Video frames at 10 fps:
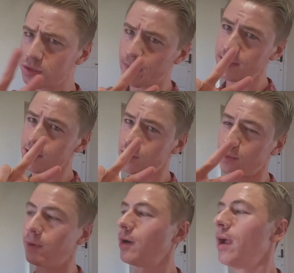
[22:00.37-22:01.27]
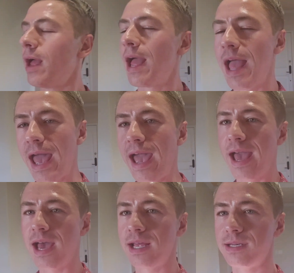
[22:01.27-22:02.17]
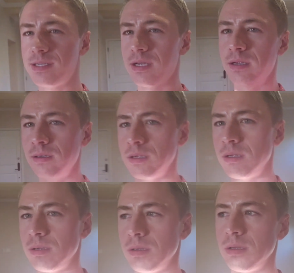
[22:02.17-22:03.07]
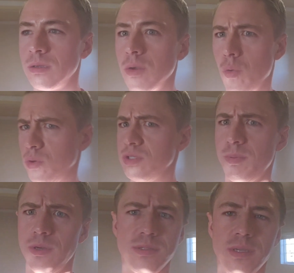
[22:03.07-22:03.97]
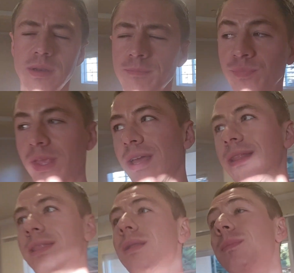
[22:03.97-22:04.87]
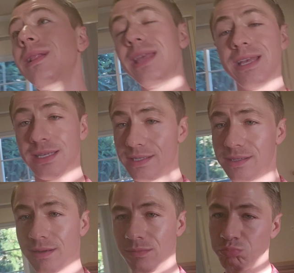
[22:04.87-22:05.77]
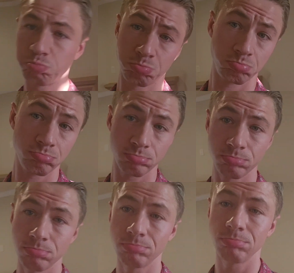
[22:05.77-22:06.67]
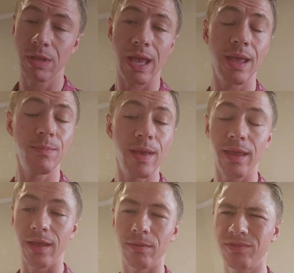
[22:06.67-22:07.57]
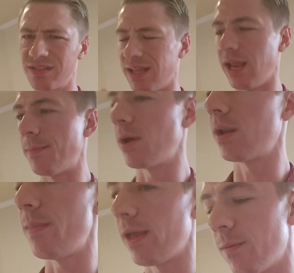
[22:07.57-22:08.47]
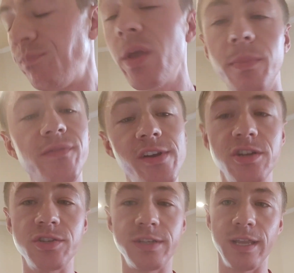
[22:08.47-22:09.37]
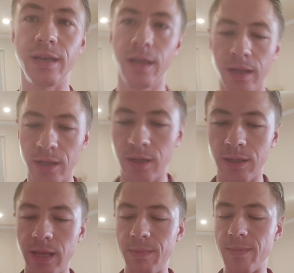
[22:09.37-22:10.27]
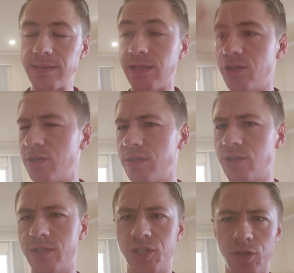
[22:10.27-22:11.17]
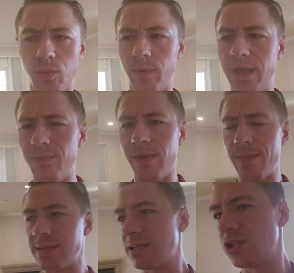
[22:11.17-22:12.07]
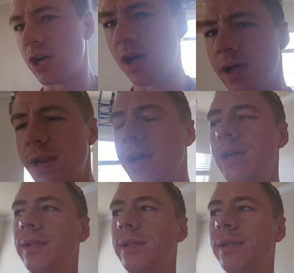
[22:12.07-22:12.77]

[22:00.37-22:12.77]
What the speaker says: world's best YouTuber and horse person, then please, I beg you. Just kidding, I'm not gonna beg you. But if you're interested, hit me a message, hit me a message on